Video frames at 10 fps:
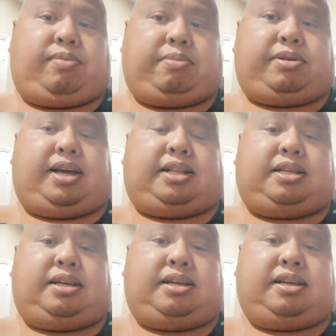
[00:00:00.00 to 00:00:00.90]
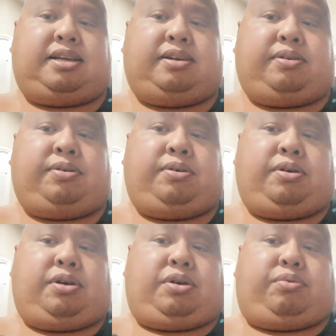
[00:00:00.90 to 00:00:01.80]
Remember that.
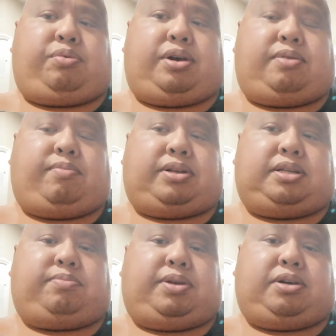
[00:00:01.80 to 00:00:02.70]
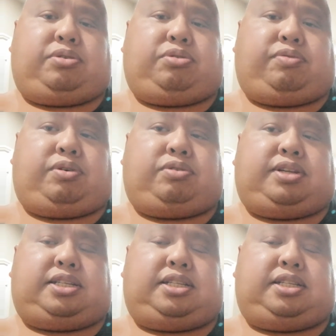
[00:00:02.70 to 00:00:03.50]
We must be in control of our own